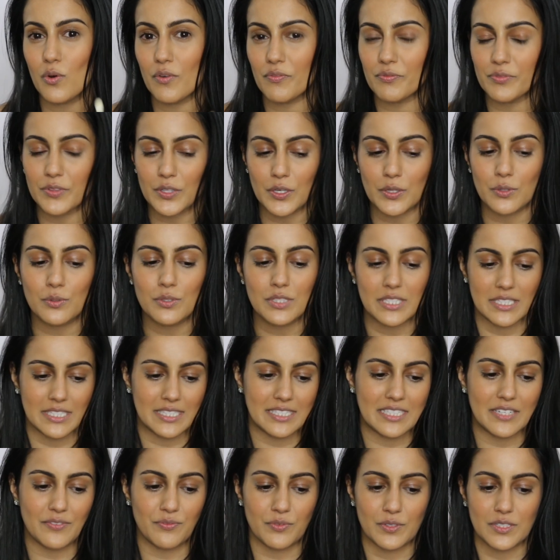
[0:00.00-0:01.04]
of those
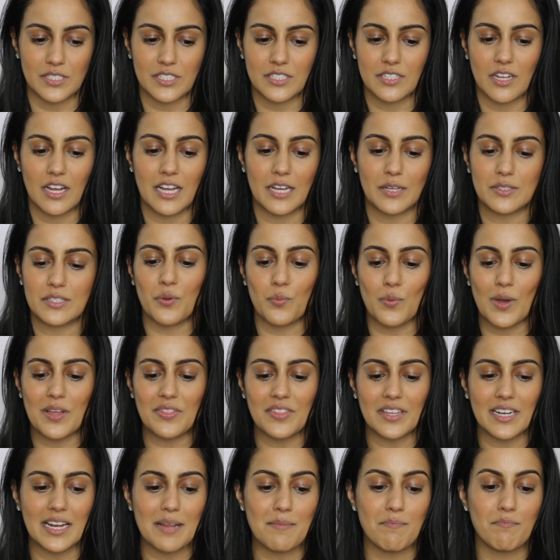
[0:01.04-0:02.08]
in different styles. The one
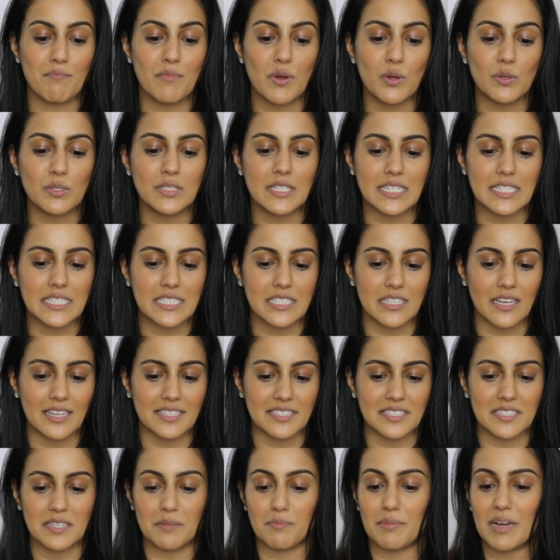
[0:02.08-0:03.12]
that I'm most
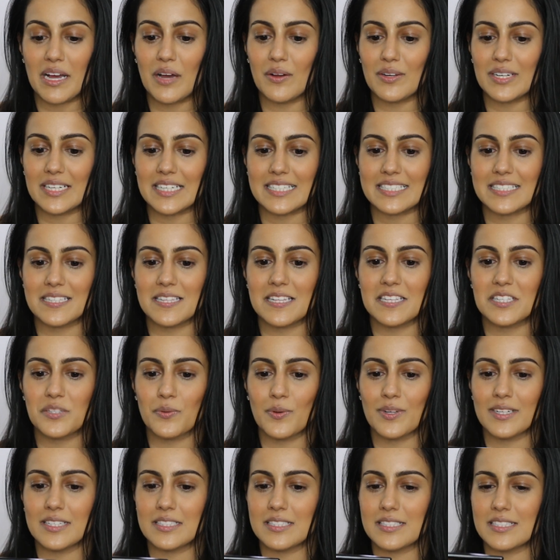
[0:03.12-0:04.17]
excited about is this
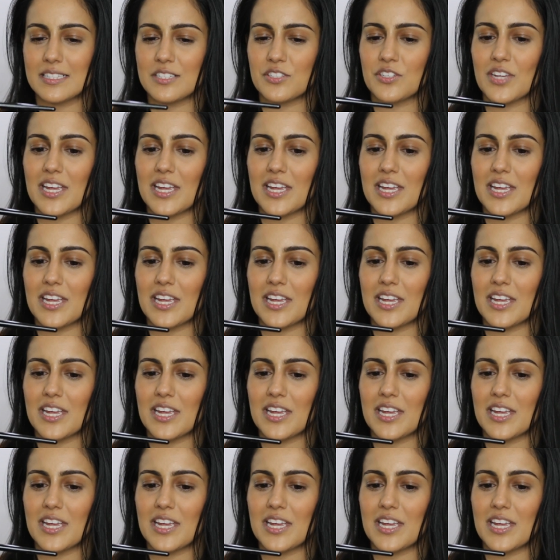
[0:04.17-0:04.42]
one. It's the